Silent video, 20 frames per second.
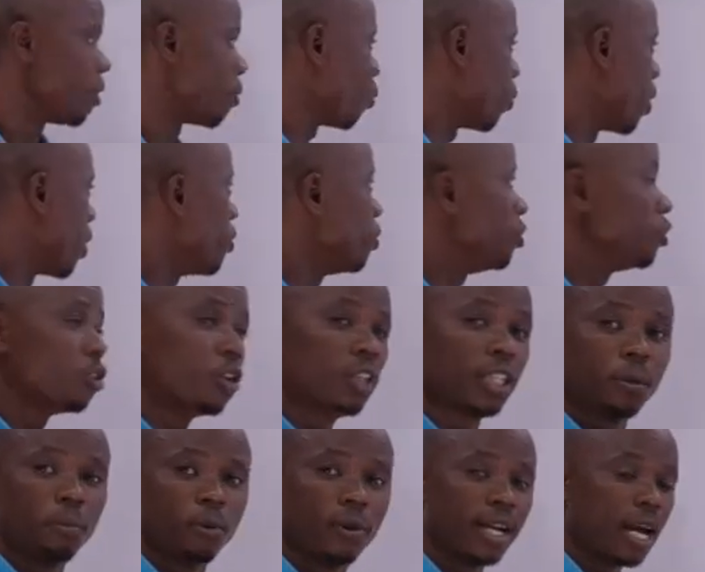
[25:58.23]
When you draw
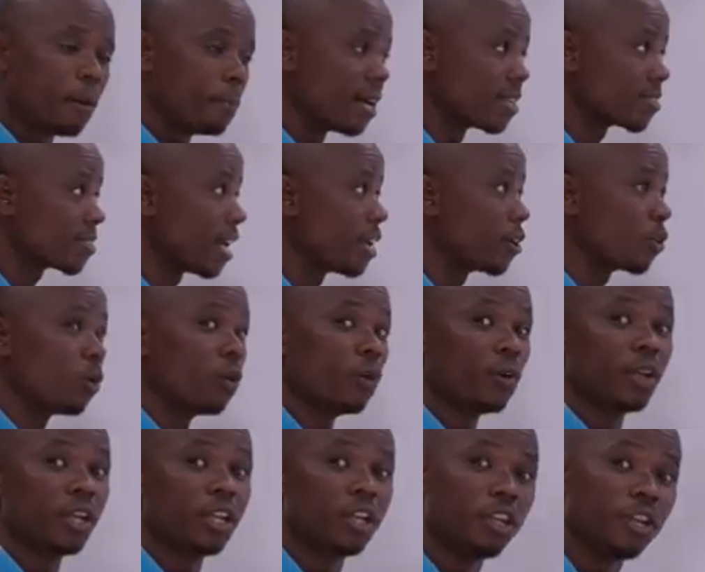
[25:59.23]
the Born-Haber
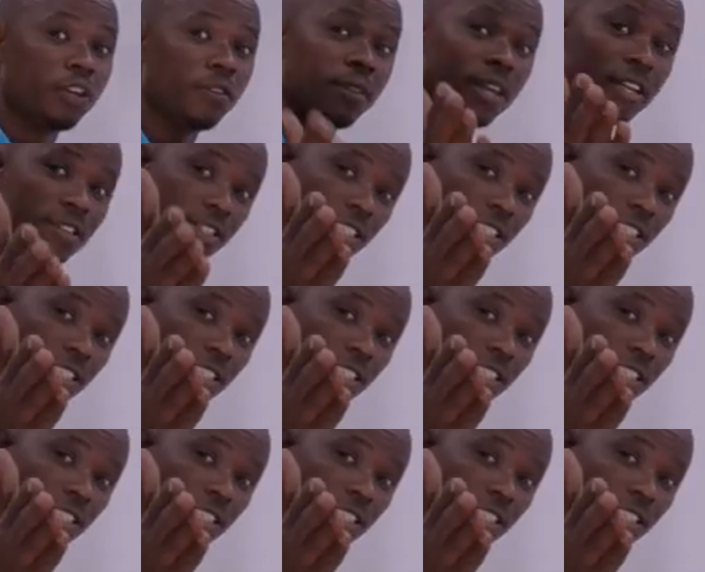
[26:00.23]
cycle, in the